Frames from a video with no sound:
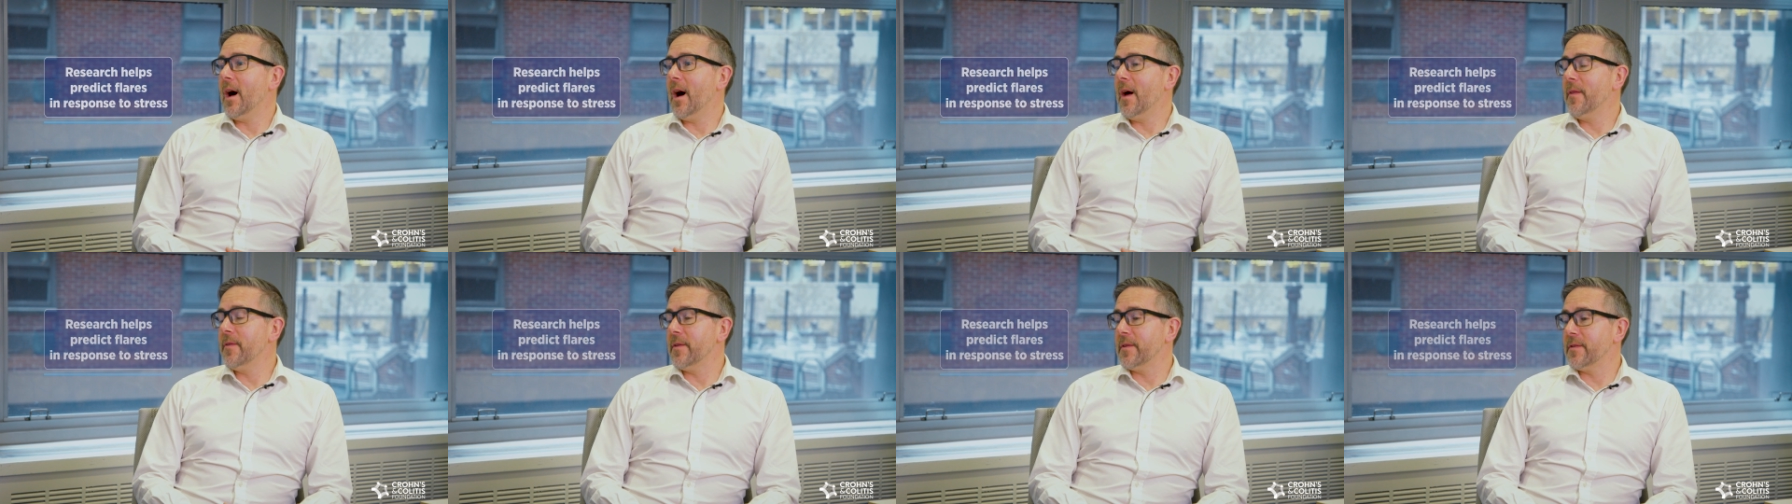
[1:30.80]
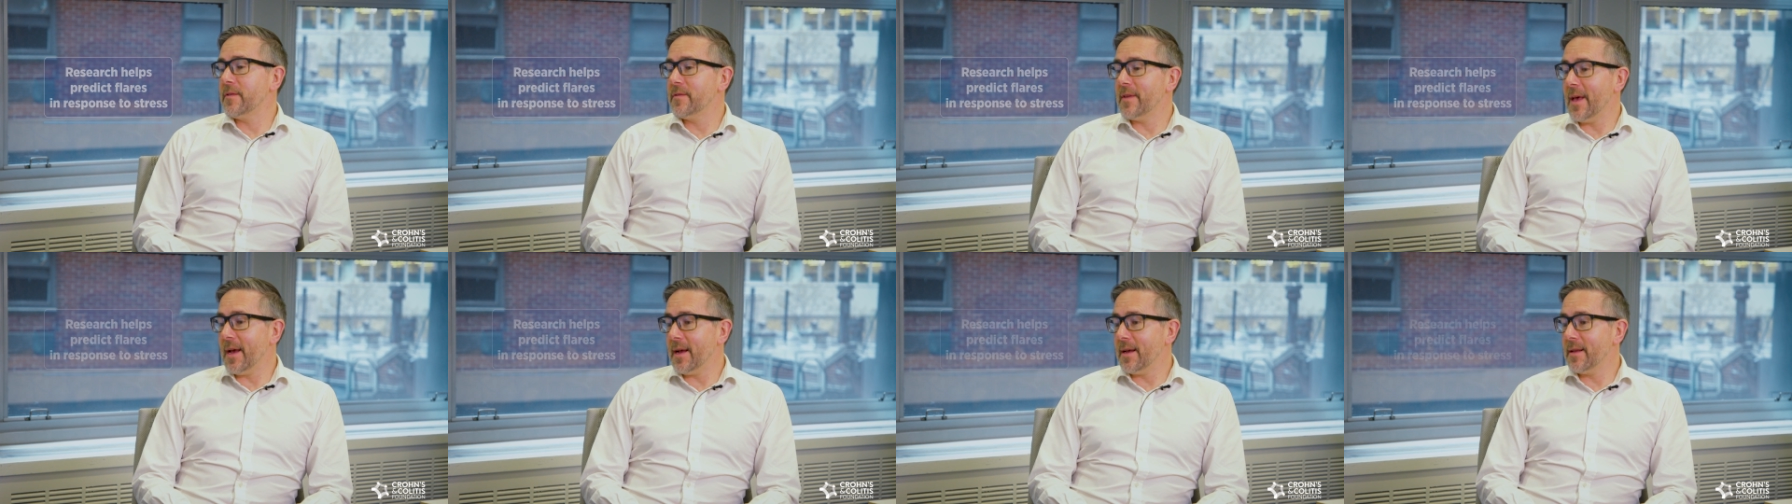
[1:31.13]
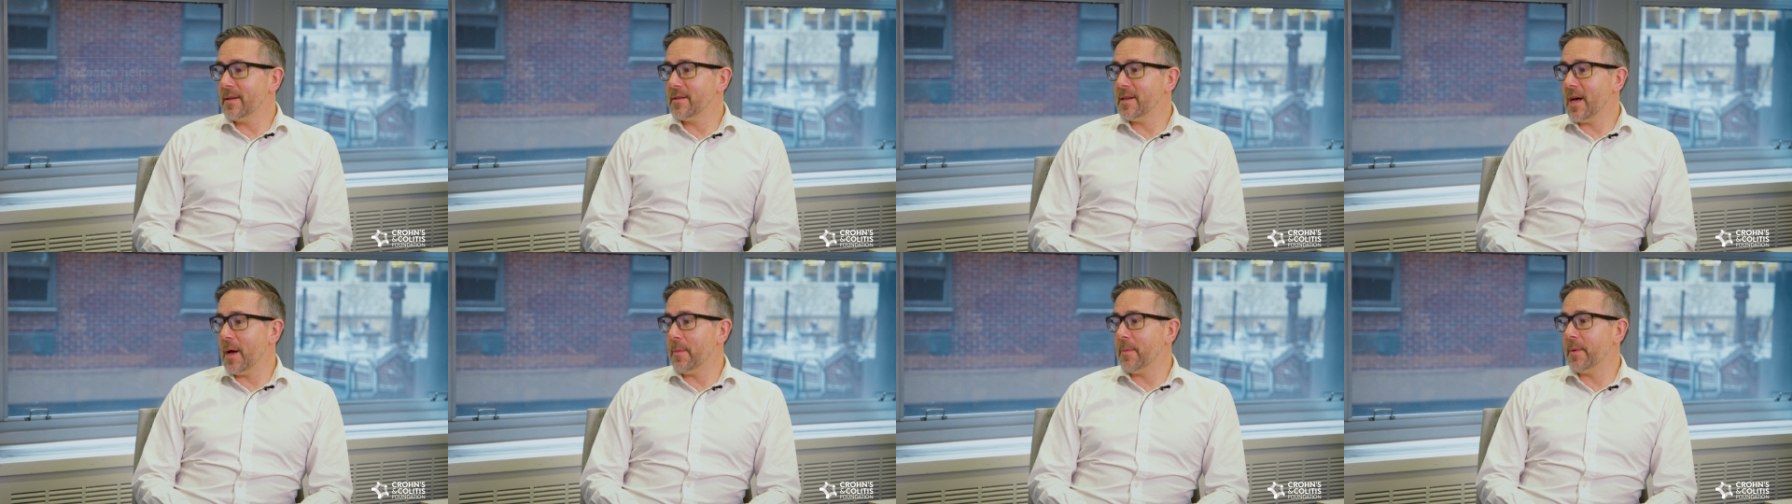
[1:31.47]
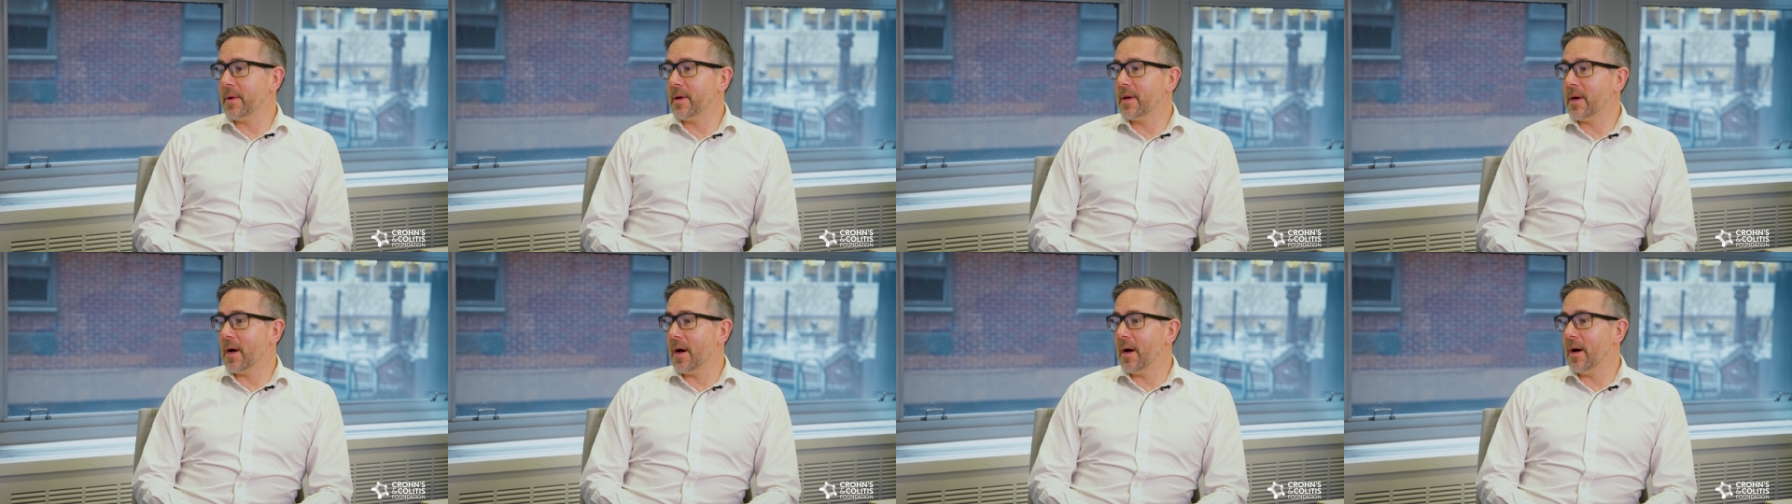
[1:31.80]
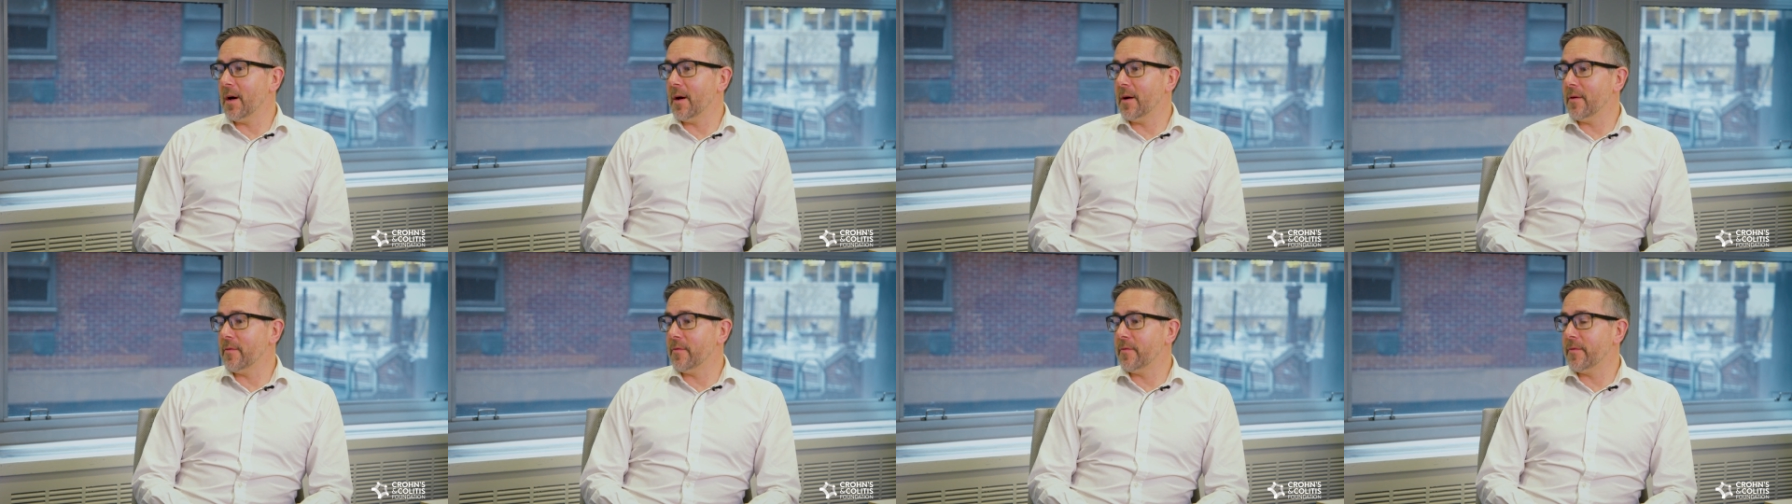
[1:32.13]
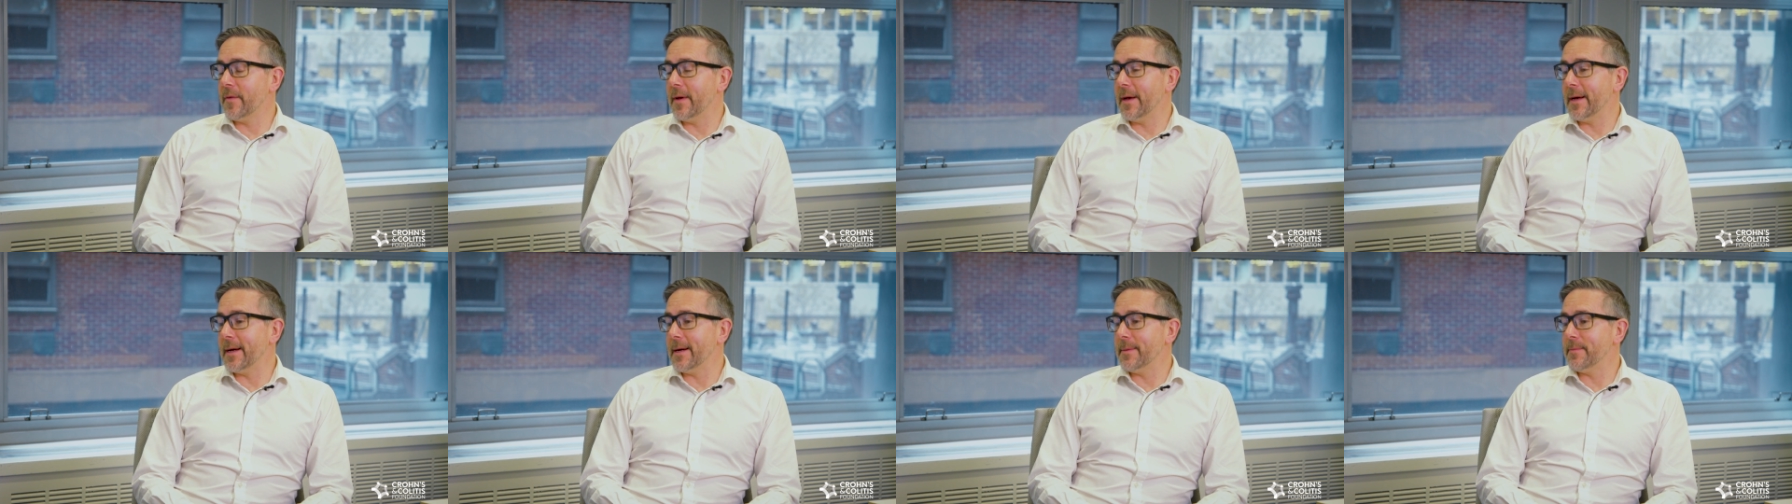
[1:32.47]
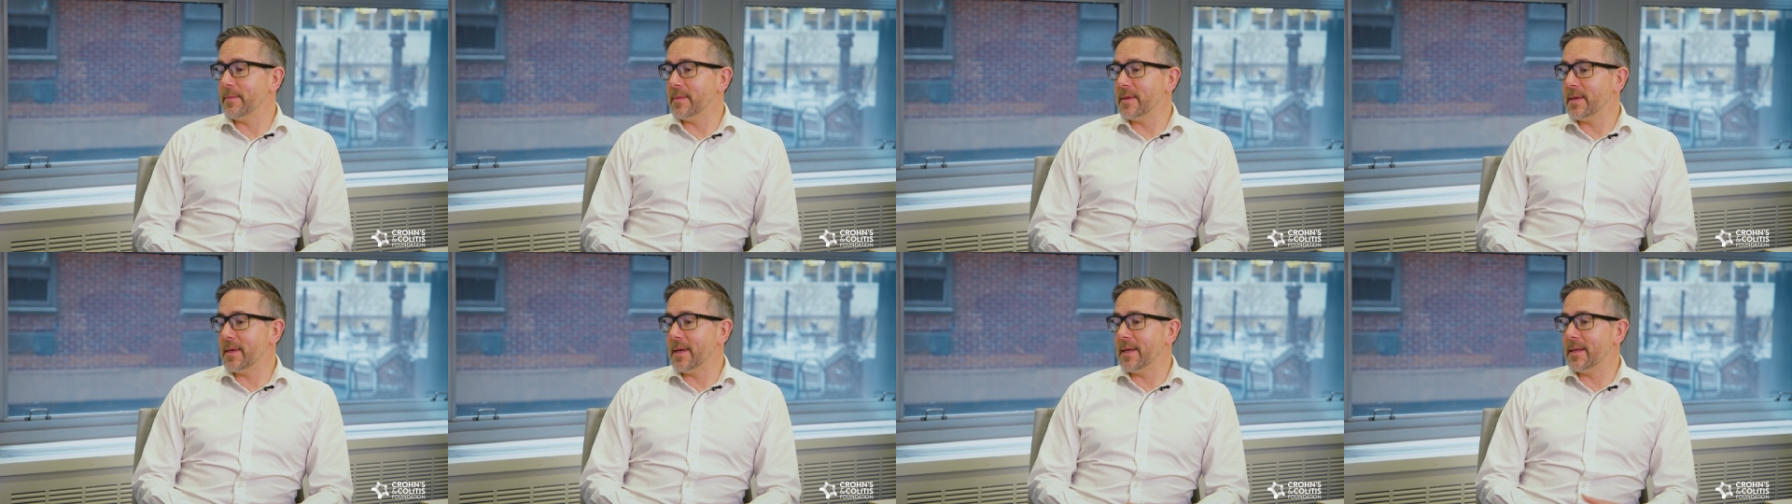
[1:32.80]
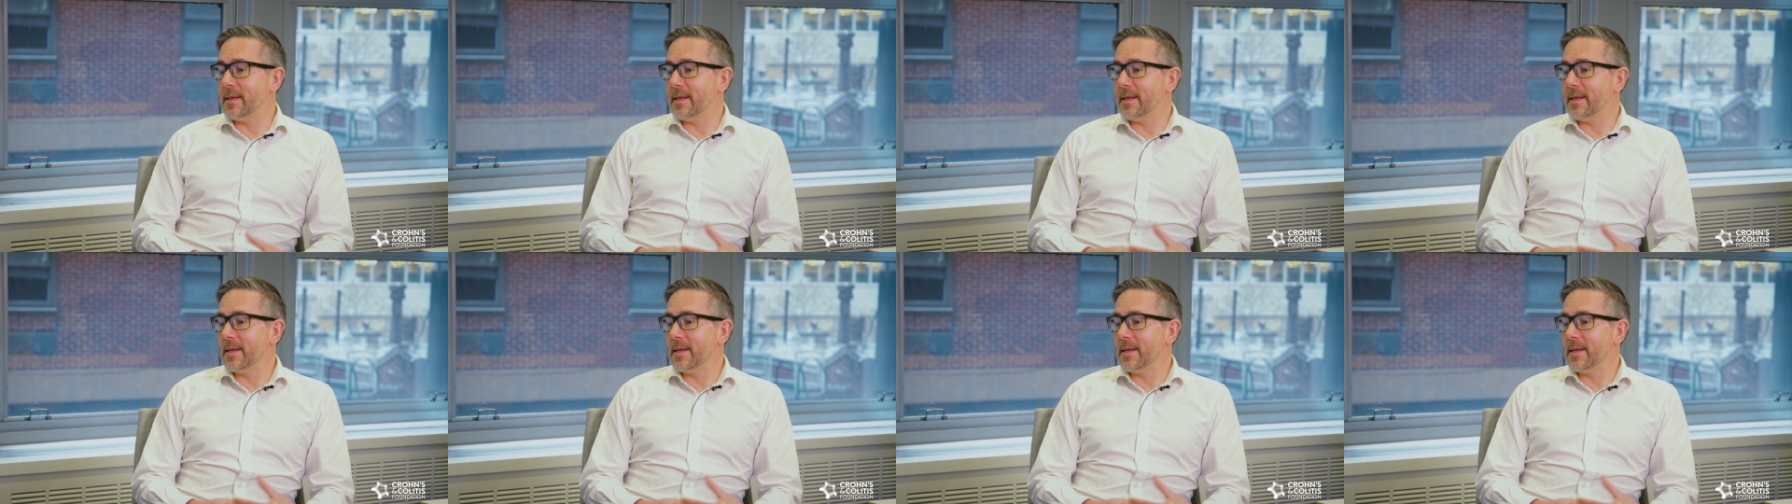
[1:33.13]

On the second topic of um,